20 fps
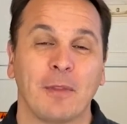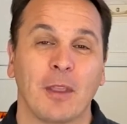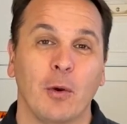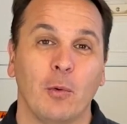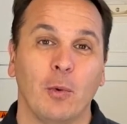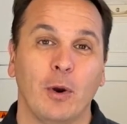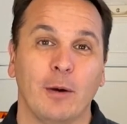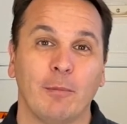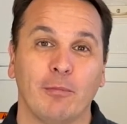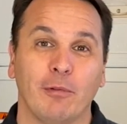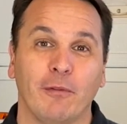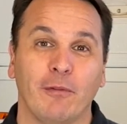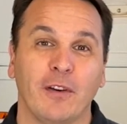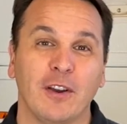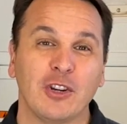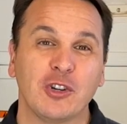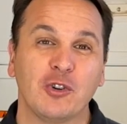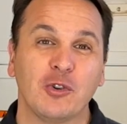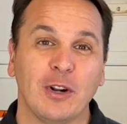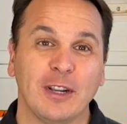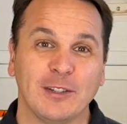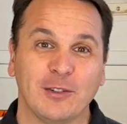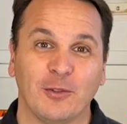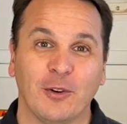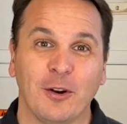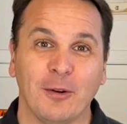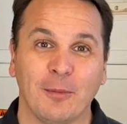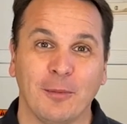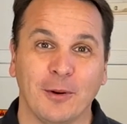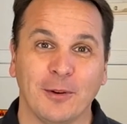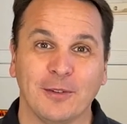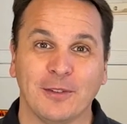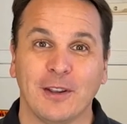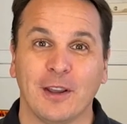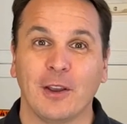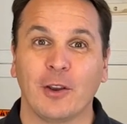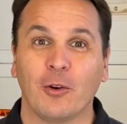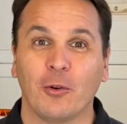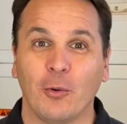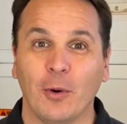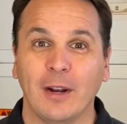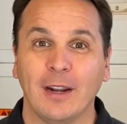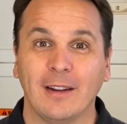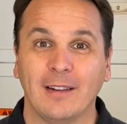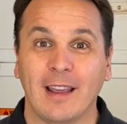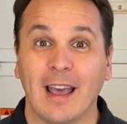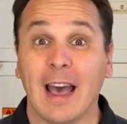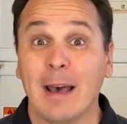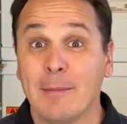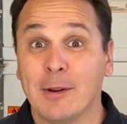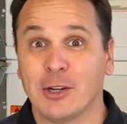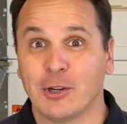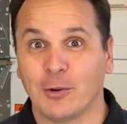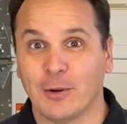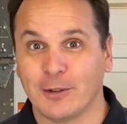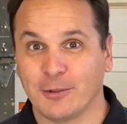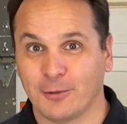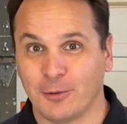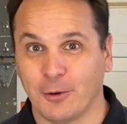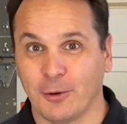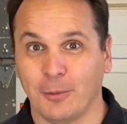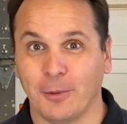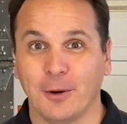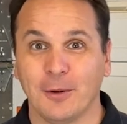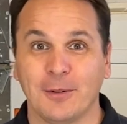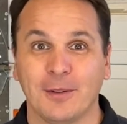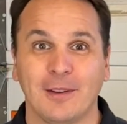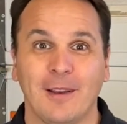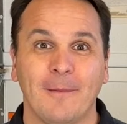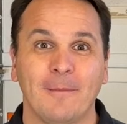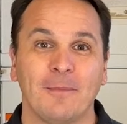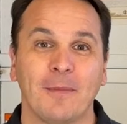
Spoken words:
where professional astronomers credit amateur astronomers